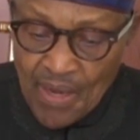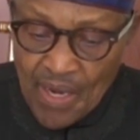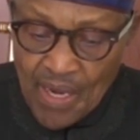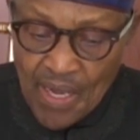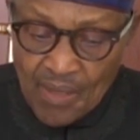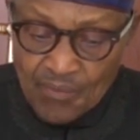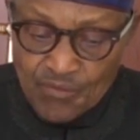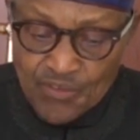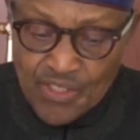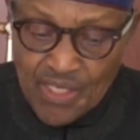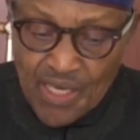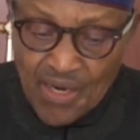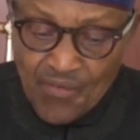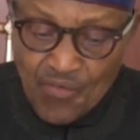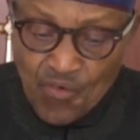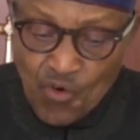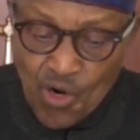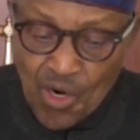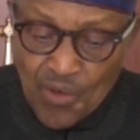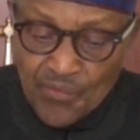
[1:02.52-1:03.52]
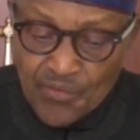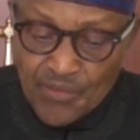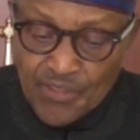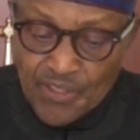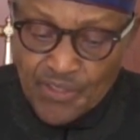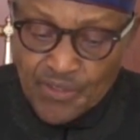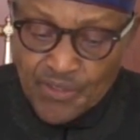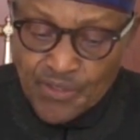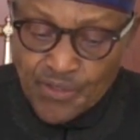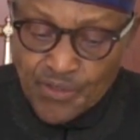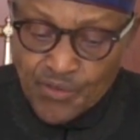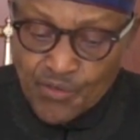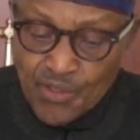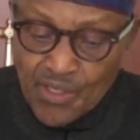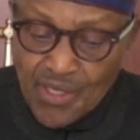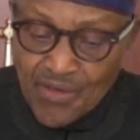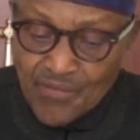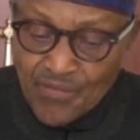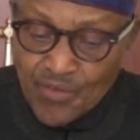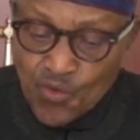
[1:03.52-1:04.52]
I am therefore appealing
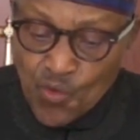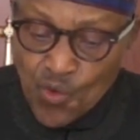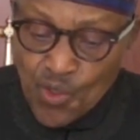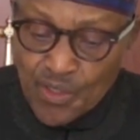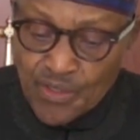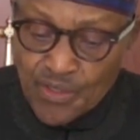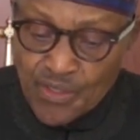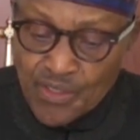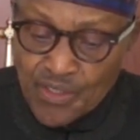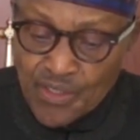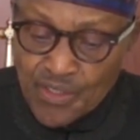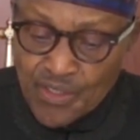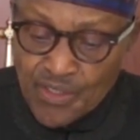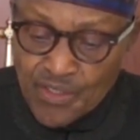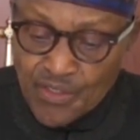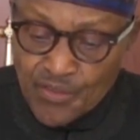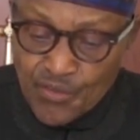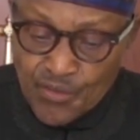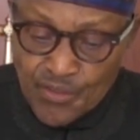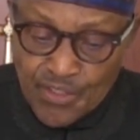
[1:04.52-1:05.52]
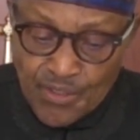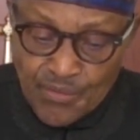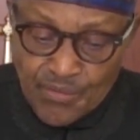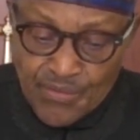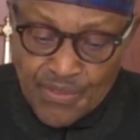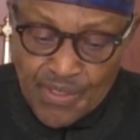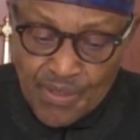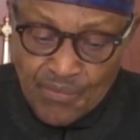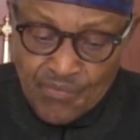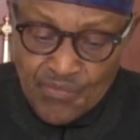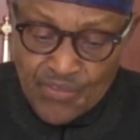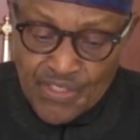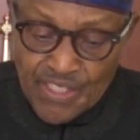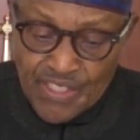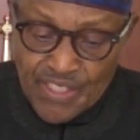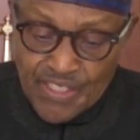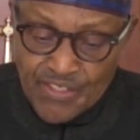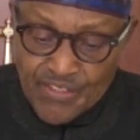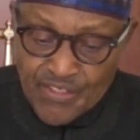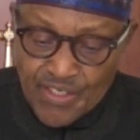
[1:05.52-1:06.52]
to everyone to give them the
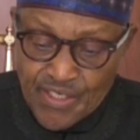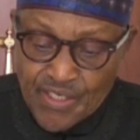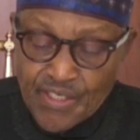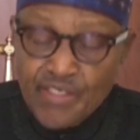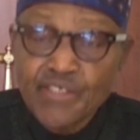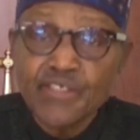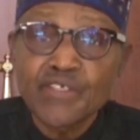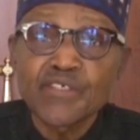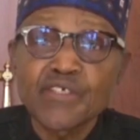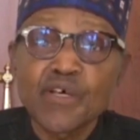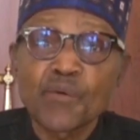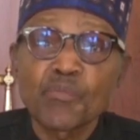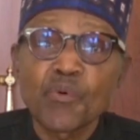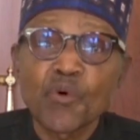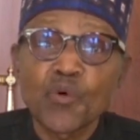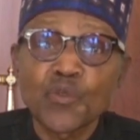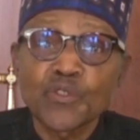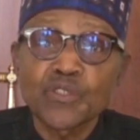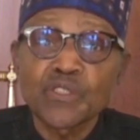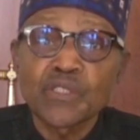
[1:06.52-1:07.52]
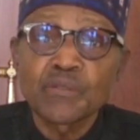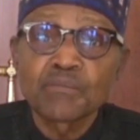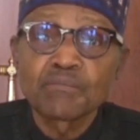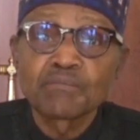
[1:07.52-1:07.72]
necessary support.